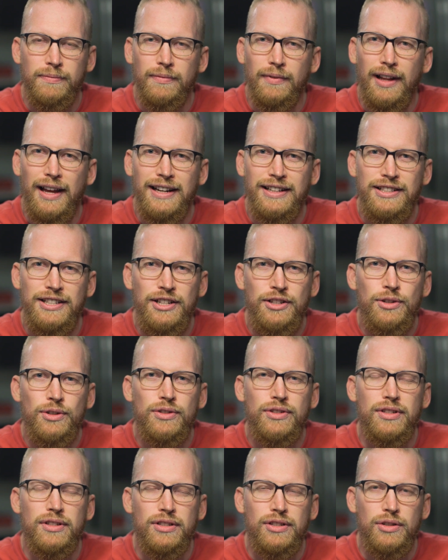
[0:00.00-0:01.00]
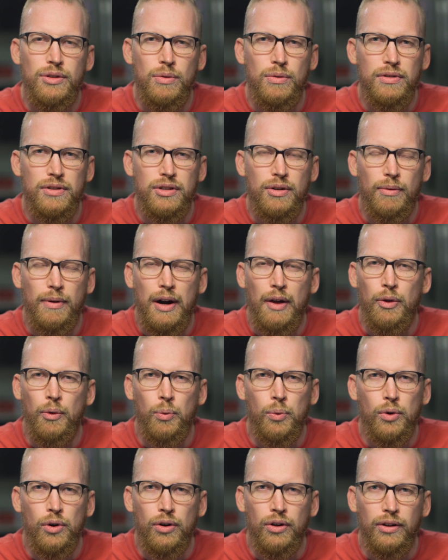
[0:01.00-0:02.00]
Like teachers and students around the
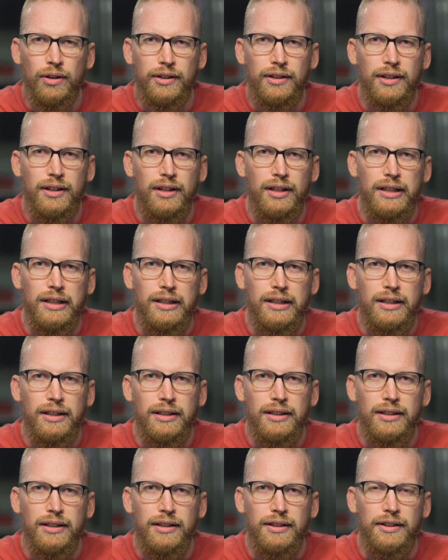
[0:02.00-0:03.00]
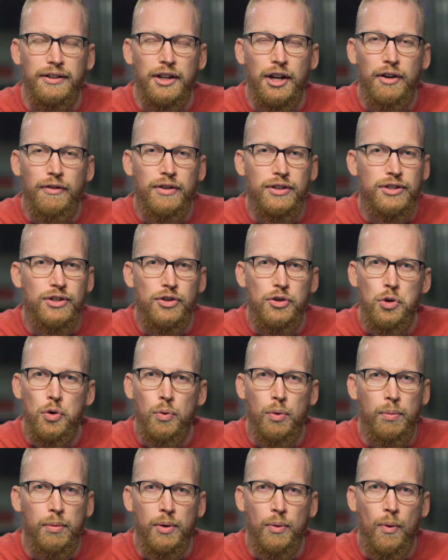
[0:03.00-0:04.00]
world, none of us knew
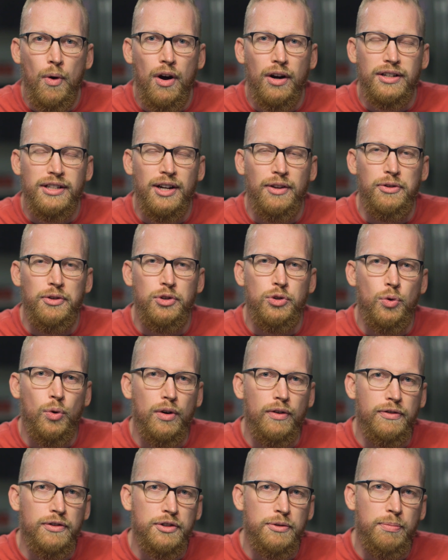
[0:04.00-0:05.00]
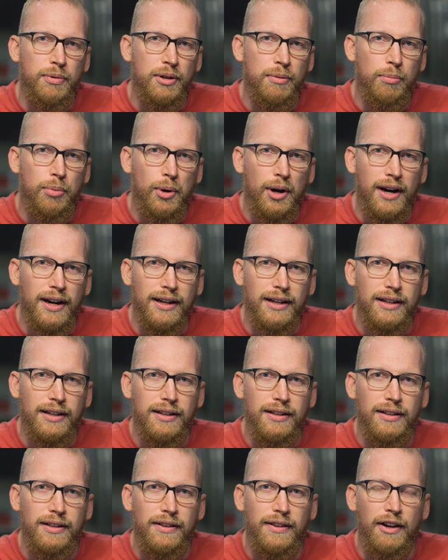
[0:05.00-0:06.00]
when we walked out the door for spring break
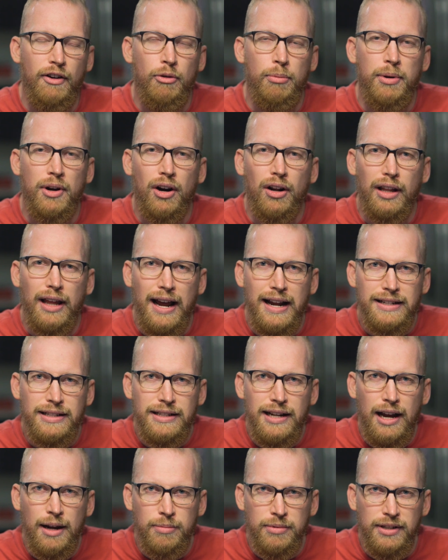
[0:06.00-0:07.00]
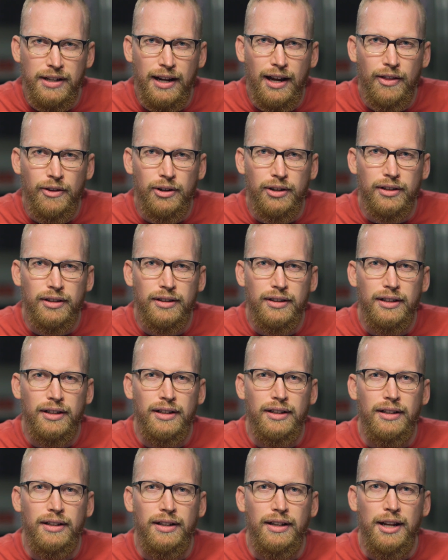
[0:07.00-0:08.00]
that it would be our last time together,
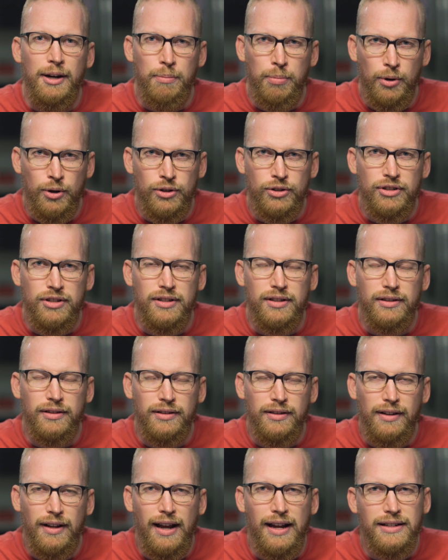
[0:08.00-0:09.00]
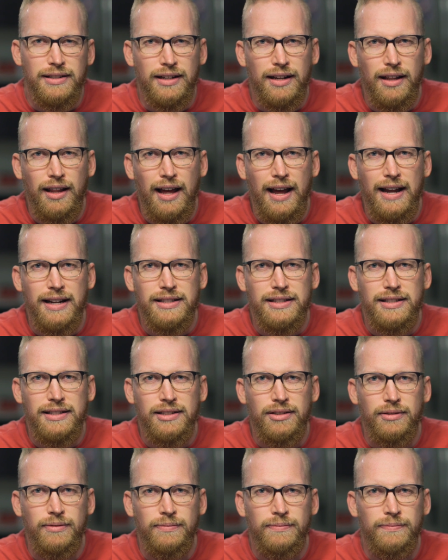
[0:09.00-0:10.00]
in person, as a
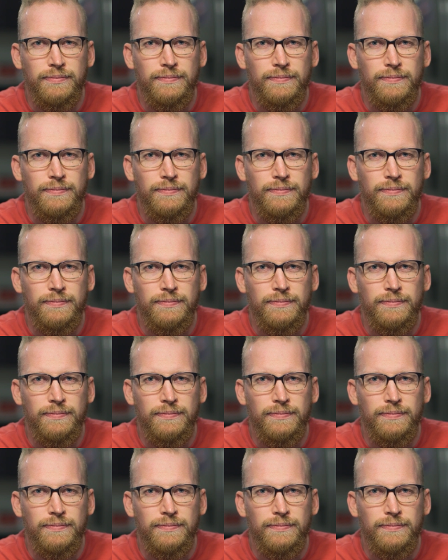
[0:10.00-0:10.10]
class.